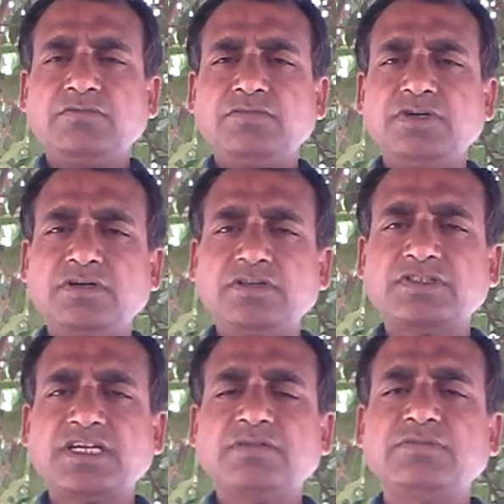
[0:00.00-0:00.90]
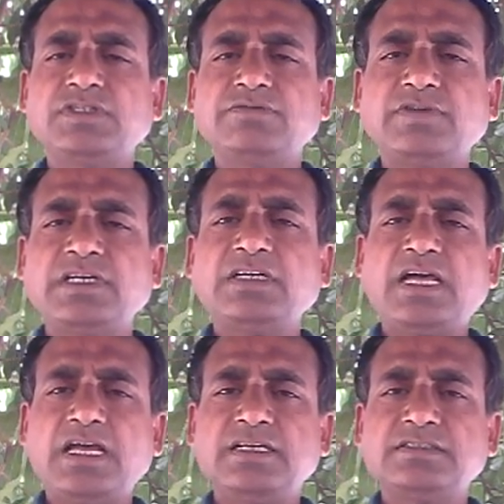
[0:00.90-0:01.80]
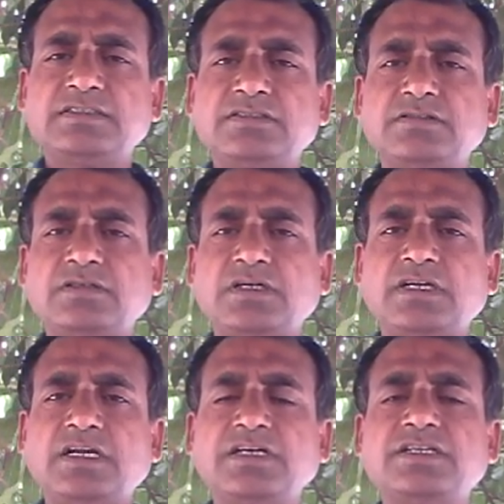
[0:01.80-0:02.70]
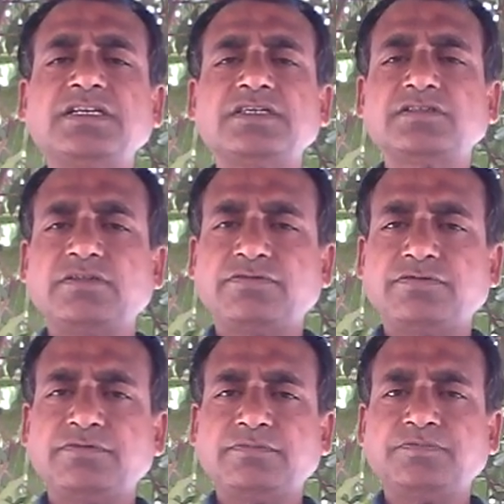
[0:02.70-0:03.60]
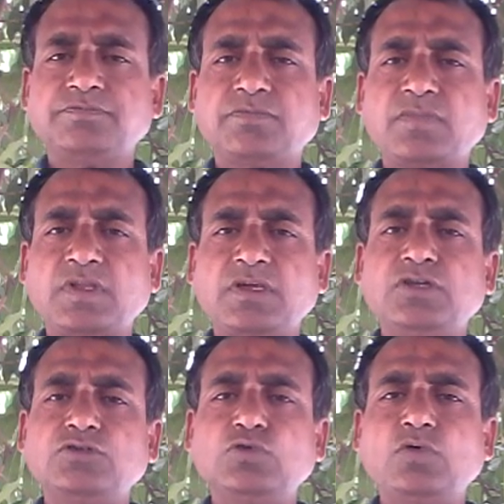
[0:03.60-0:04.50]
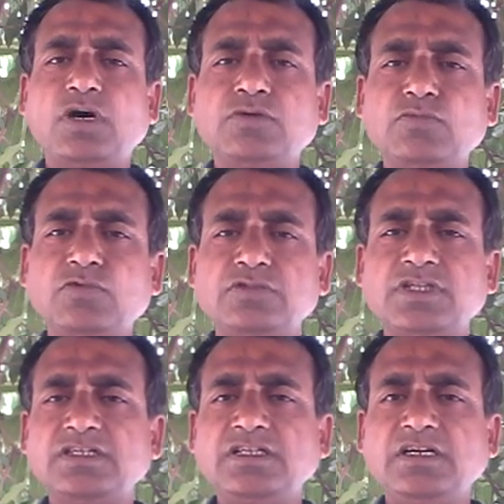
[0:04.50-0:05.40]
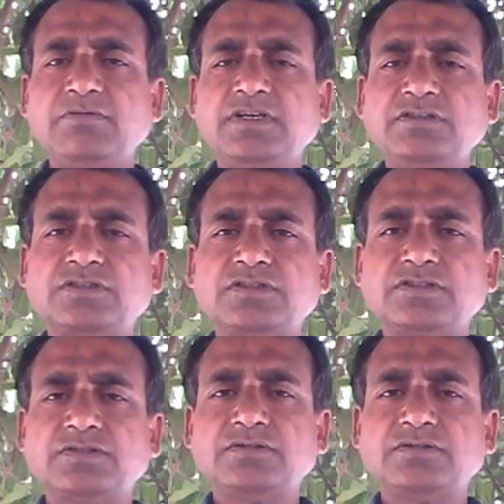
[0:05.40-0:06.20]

Minerals can be defined as an aggregate of two or more than elements